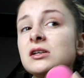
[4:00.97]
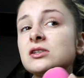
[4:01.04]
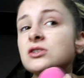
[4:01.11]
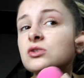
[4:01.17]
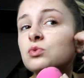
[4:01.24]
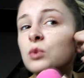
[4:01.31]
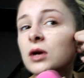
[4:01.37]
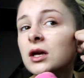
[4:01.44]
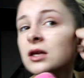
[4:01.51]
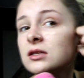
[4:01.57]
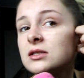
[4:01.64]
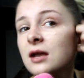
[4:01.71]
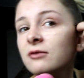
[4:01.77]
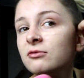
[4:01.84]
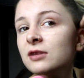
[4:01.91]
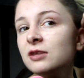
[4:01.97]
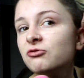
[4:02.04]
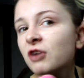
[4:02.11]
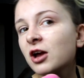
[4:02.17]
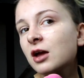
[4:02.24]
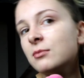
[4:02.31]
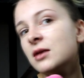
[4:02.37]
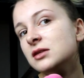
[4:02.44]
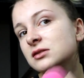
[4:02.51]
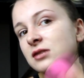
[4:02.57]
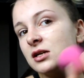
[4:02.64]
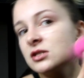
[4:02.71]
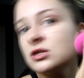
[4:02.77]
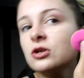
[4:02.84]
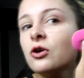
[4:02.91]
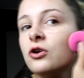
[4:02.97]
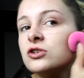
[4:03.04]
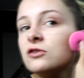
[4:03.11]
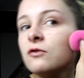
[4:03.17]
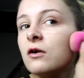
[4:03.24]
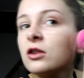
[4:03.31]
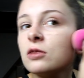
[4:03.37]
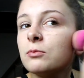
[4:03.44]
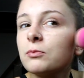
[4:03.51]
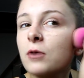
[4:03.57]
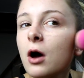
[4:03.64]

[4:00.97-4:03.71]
sweet. Definitely recommend it to loads of other